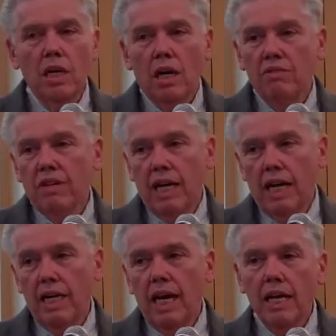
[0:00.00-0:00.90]
of
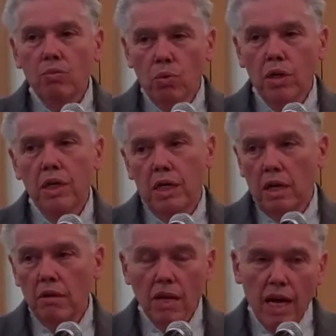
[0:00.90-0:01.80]
God at work in
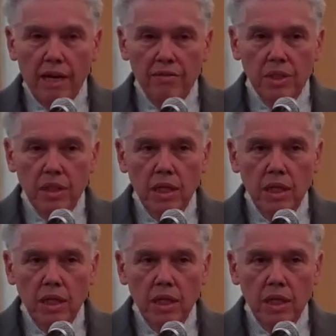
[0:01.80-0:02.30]
our lives.